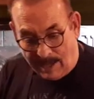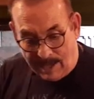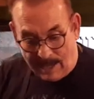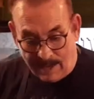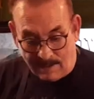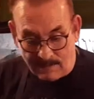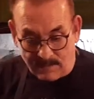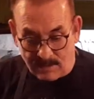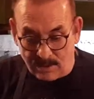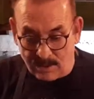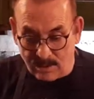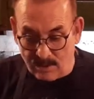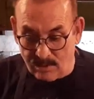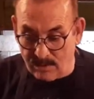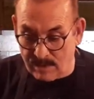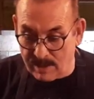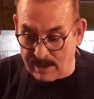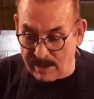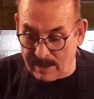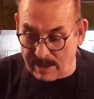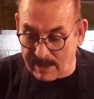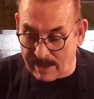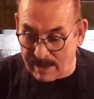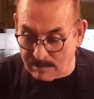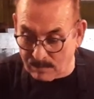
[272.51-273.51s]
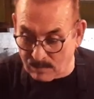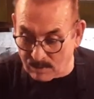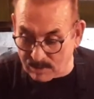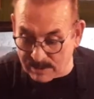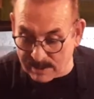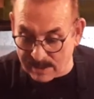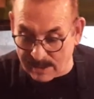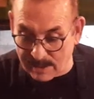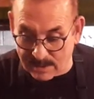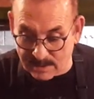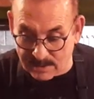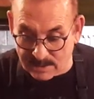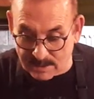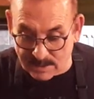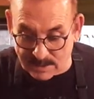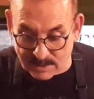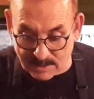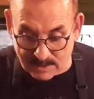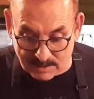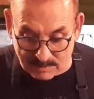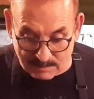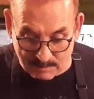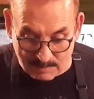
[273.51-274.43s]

After do that, I'm gonna take this,